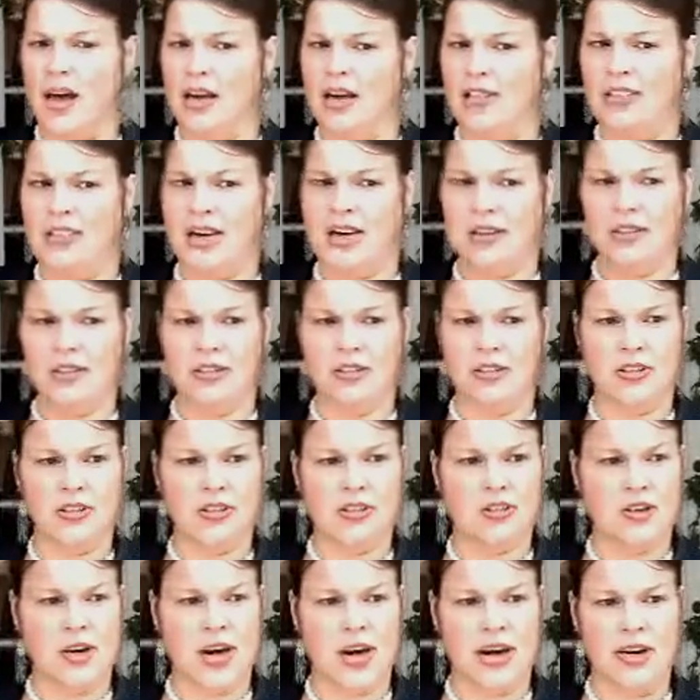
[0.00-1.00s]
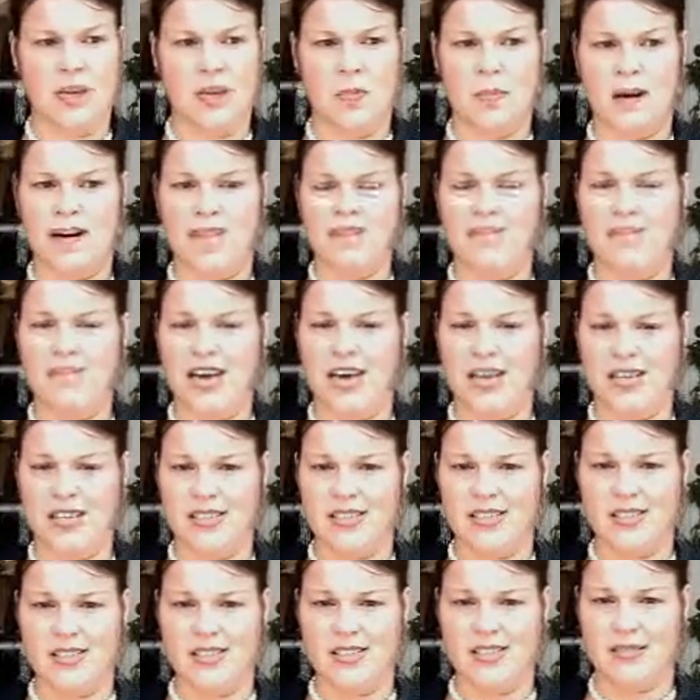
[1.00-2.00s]
I sat there and cried on my
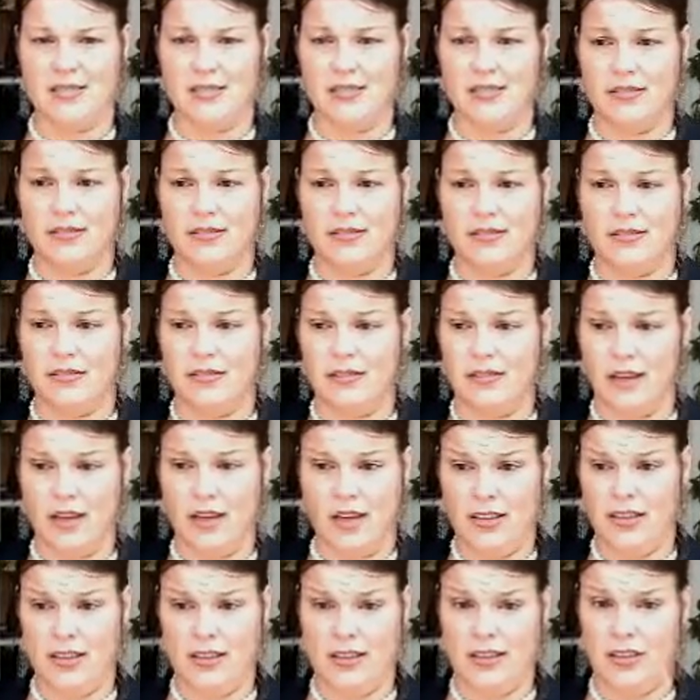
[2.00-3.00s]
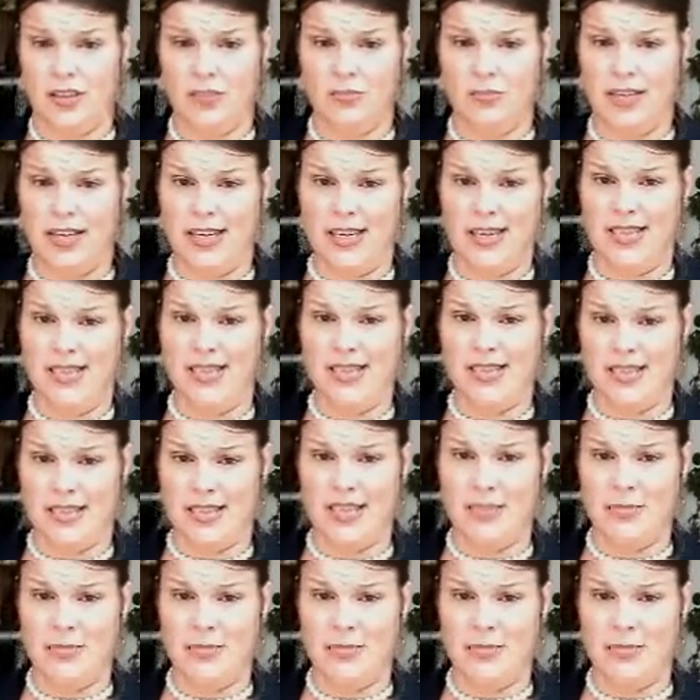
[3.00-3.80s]
face. Not just on my hands